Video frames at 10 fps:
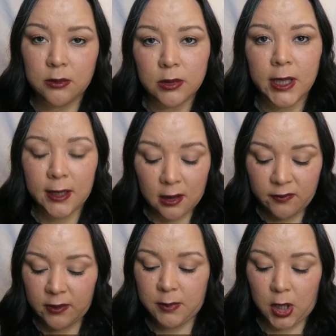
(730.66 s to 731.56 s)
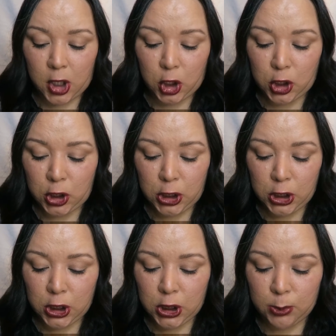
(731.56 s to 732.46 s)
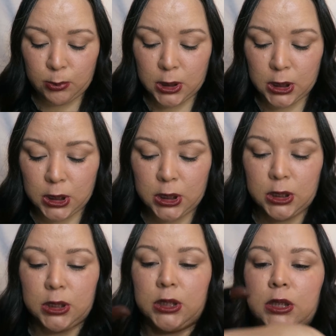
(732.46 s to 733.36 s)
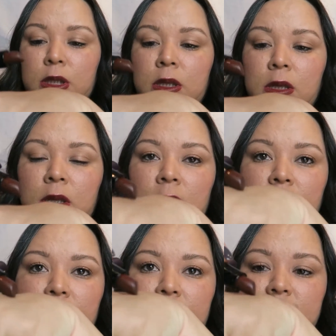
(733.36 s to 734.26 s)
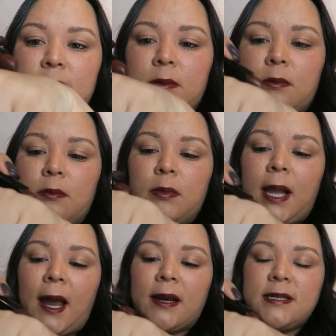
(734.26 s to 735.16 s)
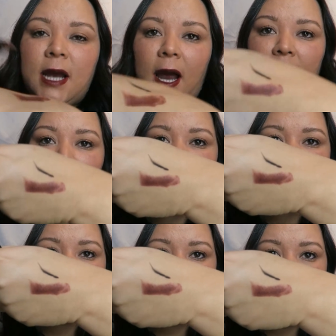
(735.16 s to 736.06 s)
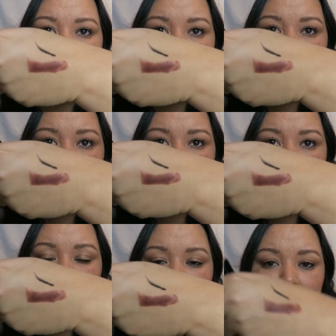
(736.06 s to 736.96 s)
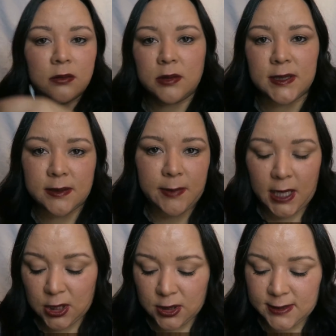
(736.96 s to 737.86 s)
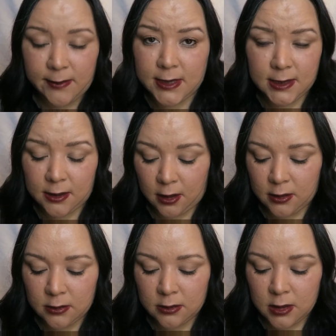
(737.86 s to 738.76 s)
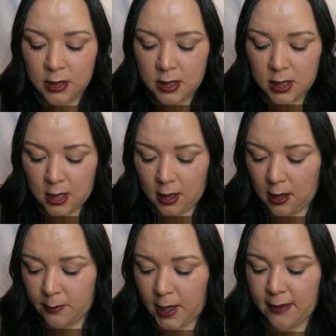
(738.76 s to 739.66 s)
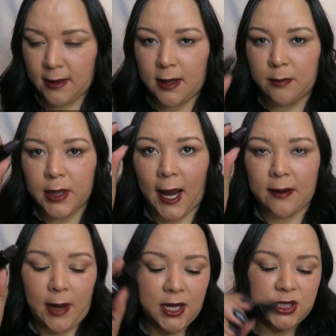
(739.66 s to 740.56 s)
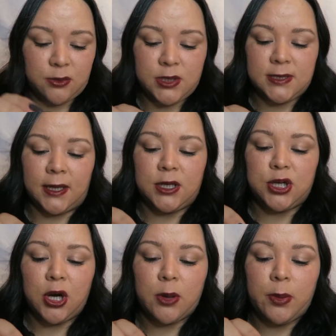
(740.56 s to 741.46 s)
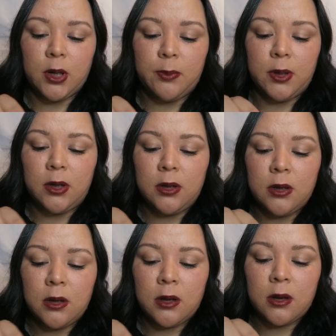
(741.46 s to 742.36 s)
Well, I love them all, but this Black Tie is like a brown. It looks amazing on. And then Black Magic, which is like a dark purple.